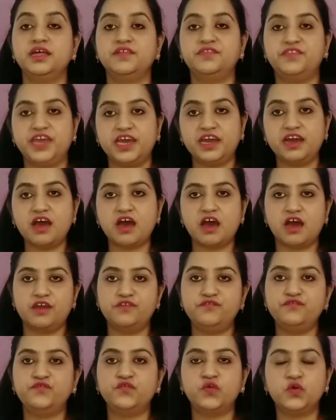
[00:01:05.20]
There
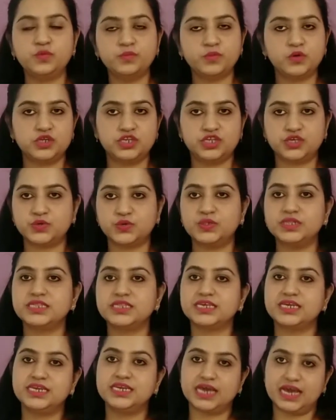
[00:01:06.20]
are 4
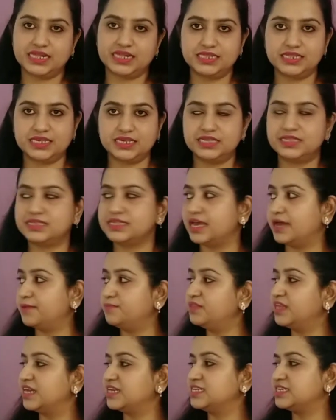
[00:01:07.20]
modules in Ielts
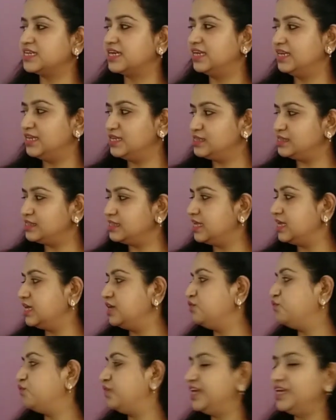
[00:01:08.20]
exam, that are
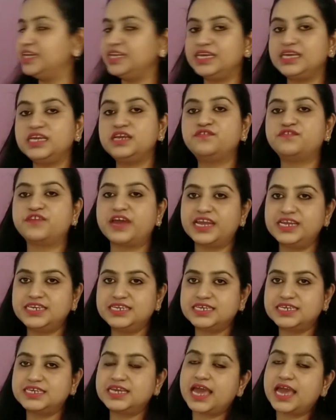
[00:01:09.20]
listening, reading,
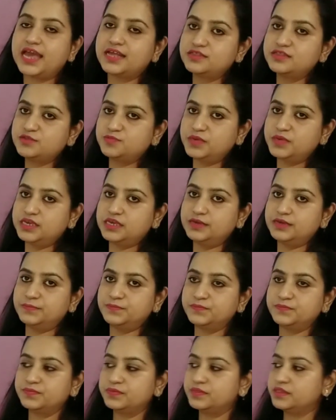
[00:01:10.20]
writing and
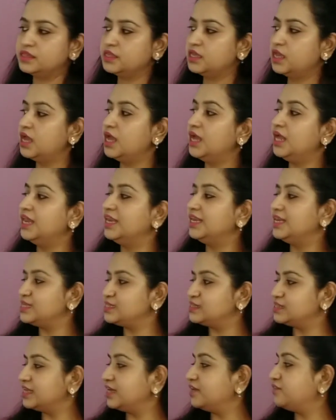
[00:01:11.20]
speaking.
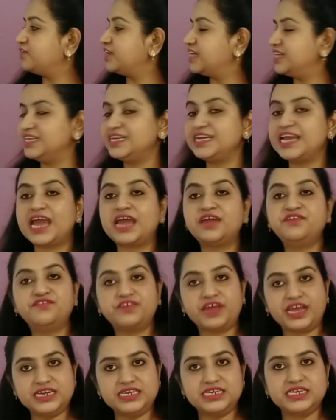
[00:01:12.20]
Listening, reading and
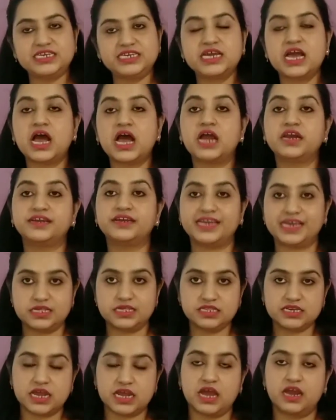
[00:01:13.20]
writing
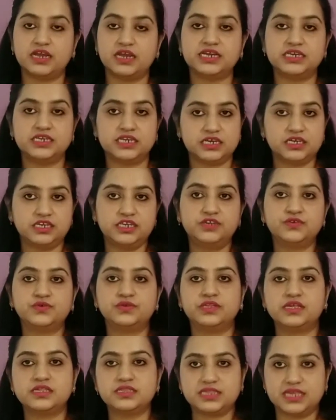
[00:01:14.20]
tests are conducted
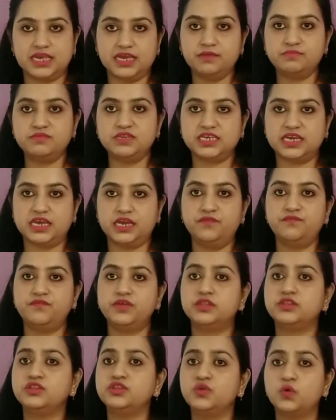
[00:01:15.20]
on the same day
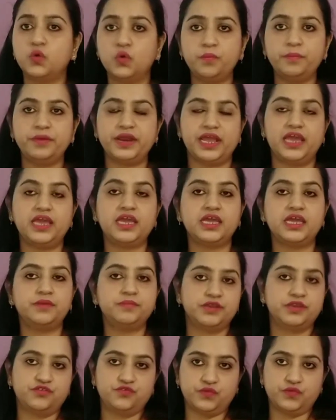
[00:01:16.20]
with no break
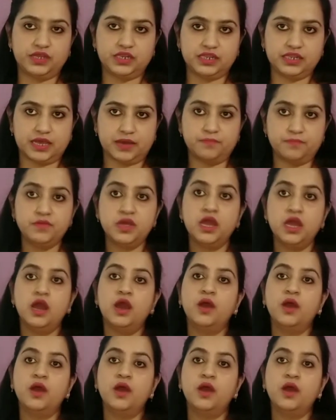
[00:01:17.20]
in between them.